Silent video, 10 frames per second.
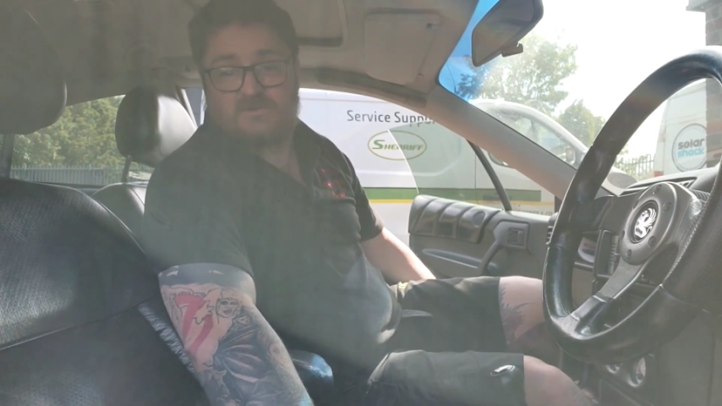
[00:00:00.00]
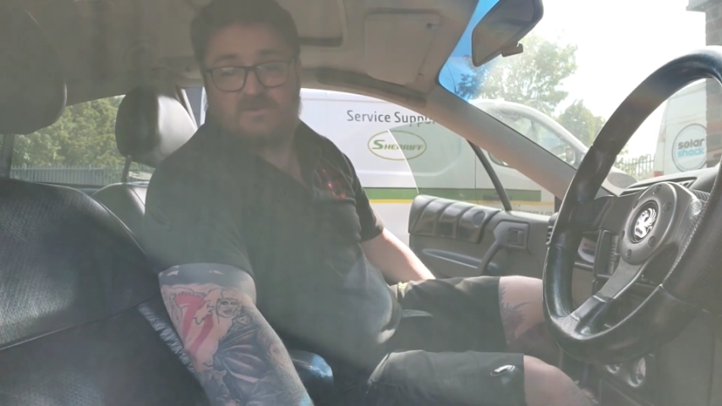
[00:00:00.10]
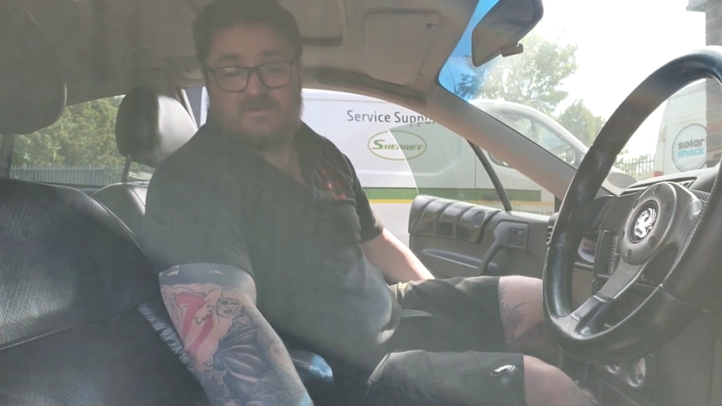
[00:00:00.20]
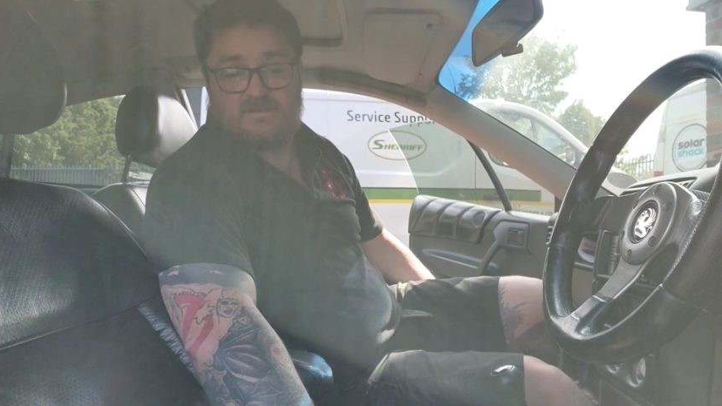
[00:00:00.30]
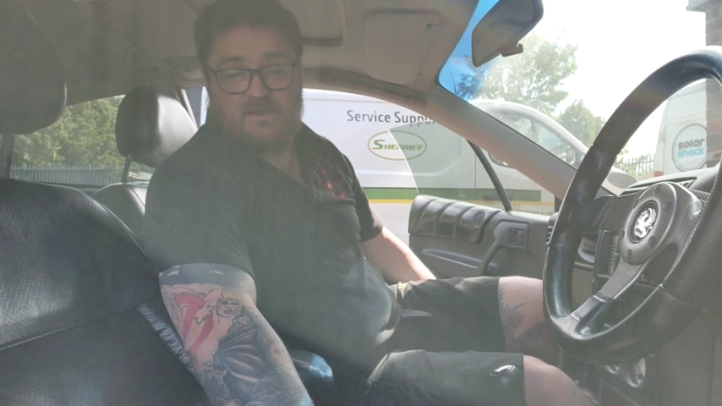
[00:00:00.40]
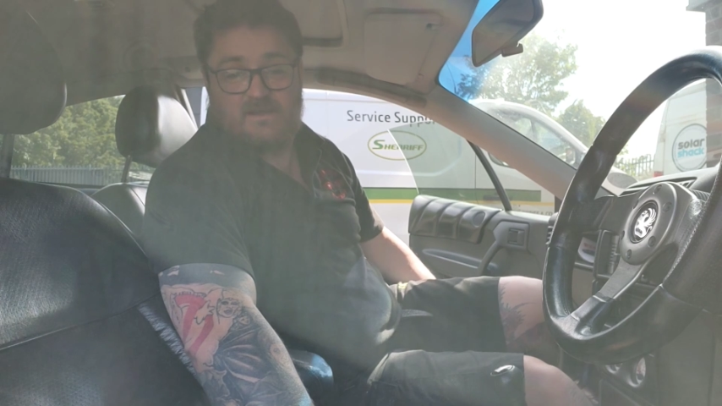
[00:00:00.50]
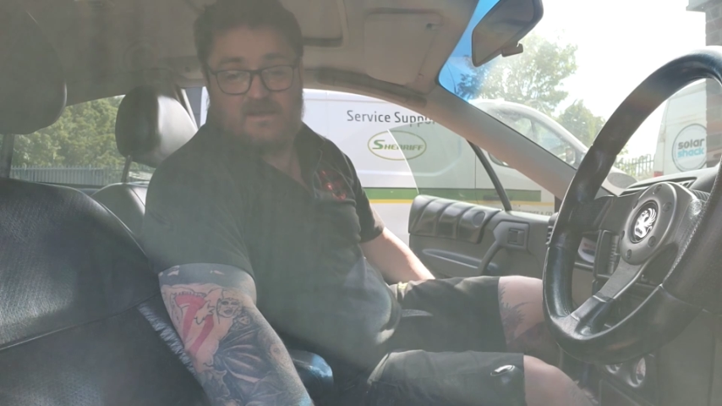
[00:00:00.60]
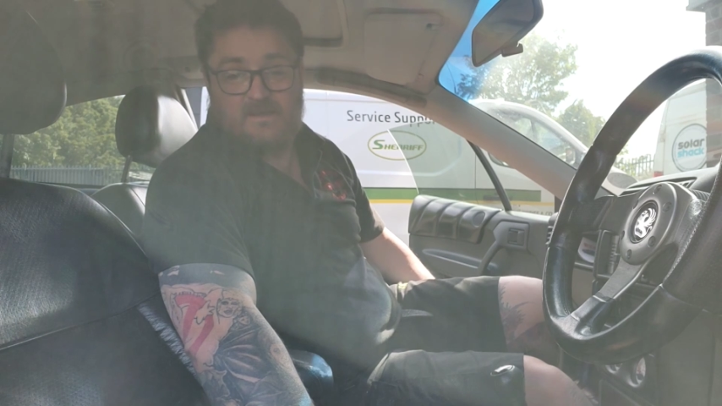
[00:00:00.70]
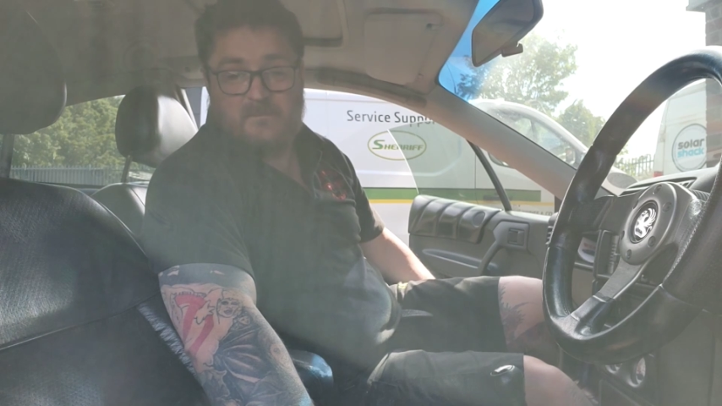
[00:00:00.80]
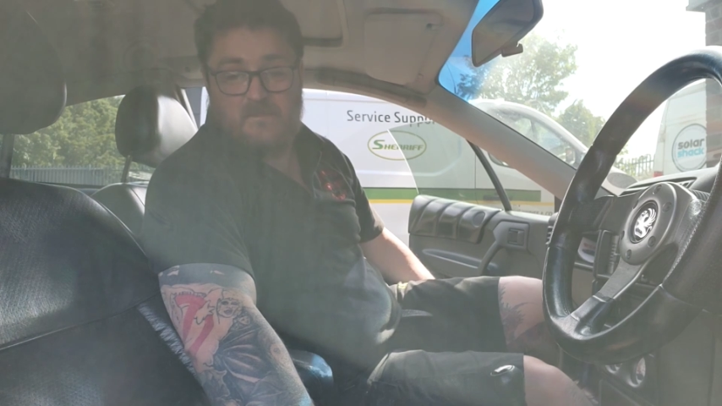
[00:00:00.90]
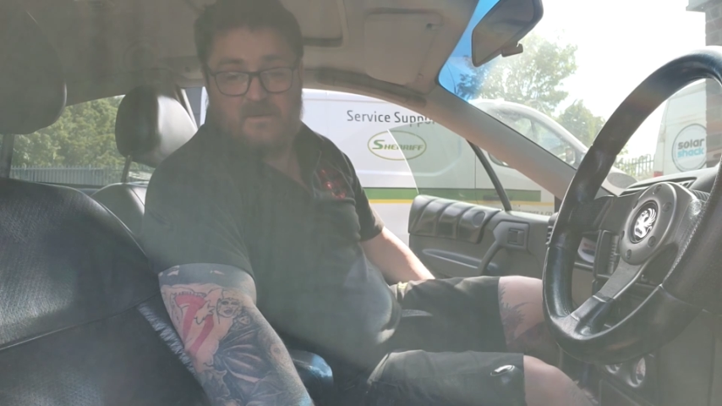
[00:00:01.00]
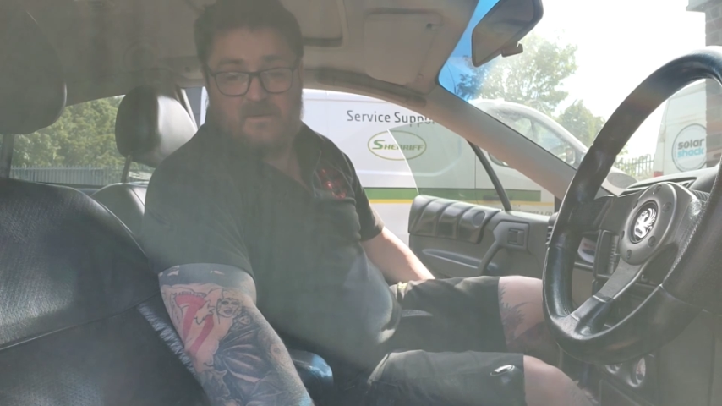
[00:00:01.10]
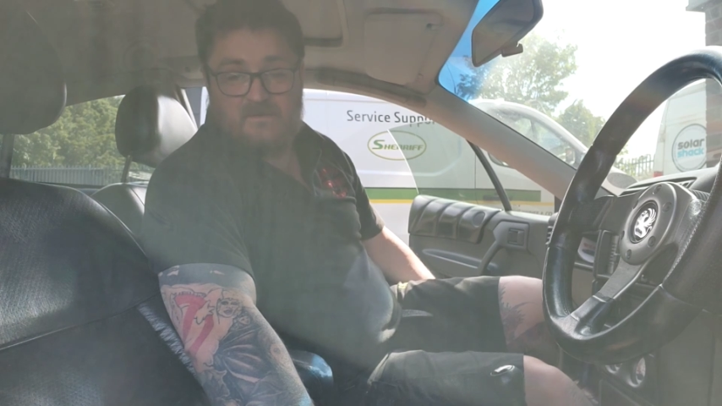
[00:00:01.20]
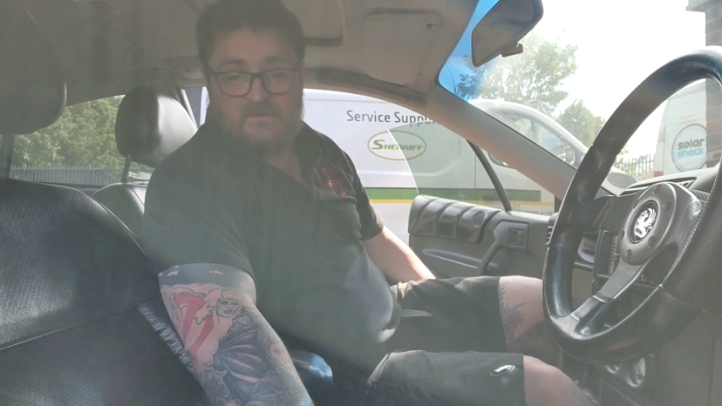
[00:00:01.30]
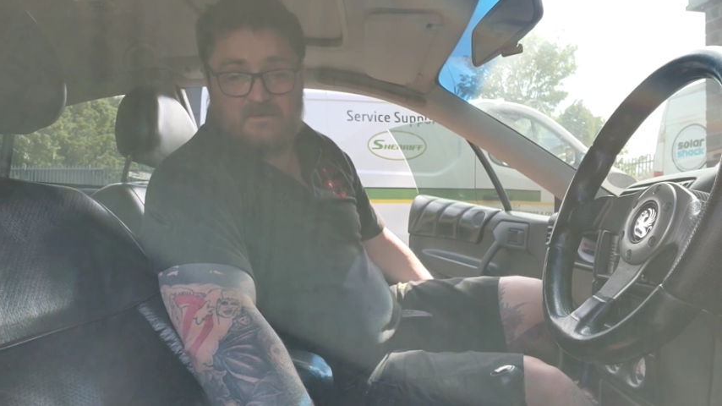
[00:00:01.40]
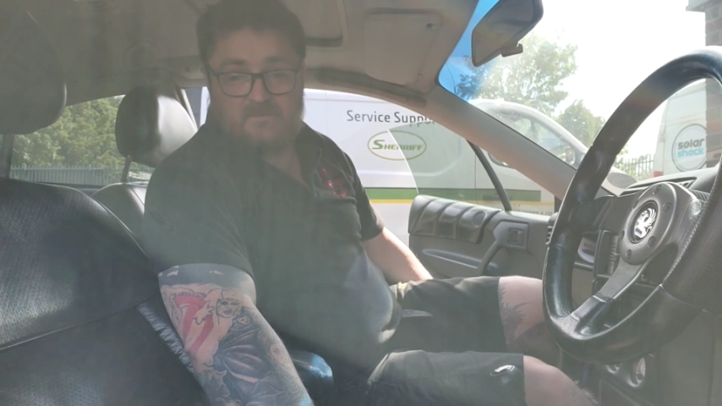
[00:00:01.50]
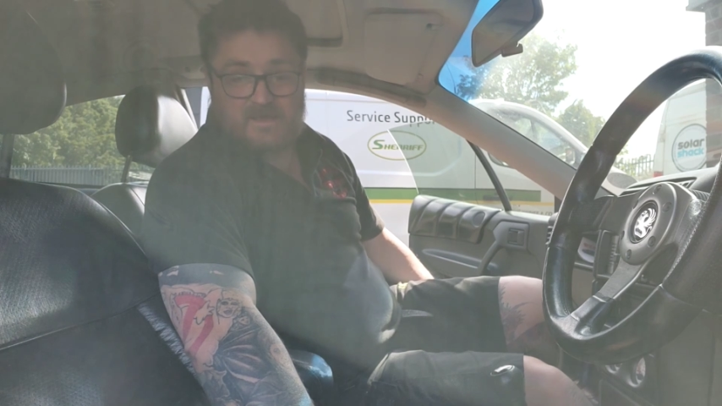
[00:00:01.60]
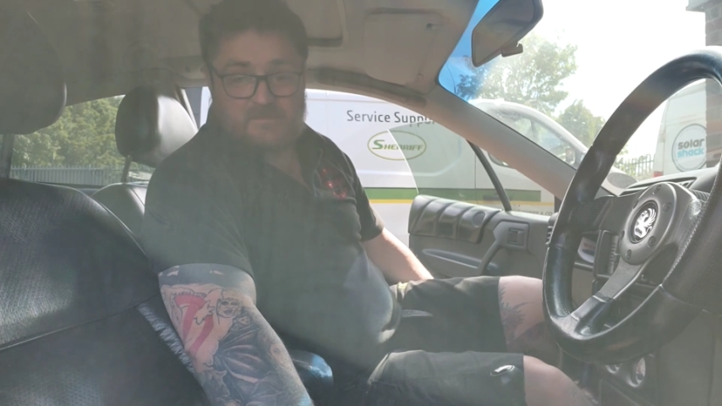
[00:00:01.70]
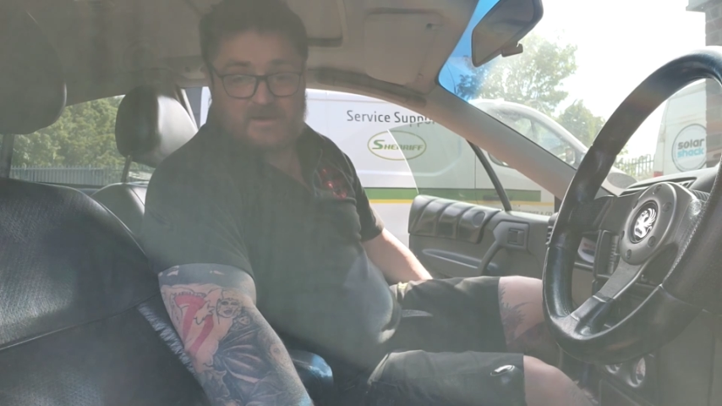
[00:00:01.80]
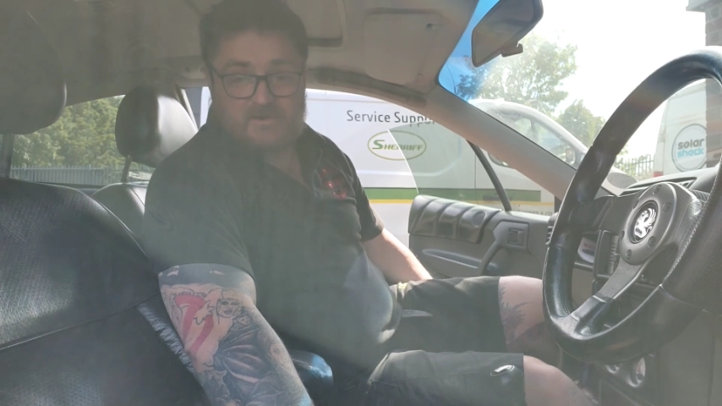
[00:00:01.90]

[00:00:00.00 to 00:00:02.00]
done. Then we'll get back